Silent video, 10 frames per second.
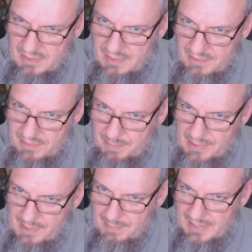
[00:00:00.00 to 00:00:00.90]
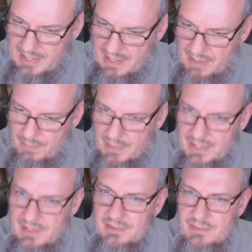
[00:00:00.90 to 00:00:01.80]
It's probably how
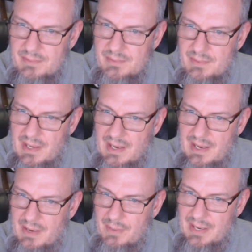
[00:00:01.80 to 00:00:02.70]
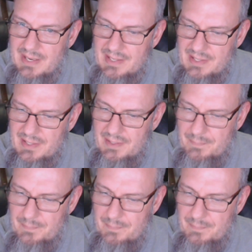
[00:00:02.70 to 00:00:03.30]
I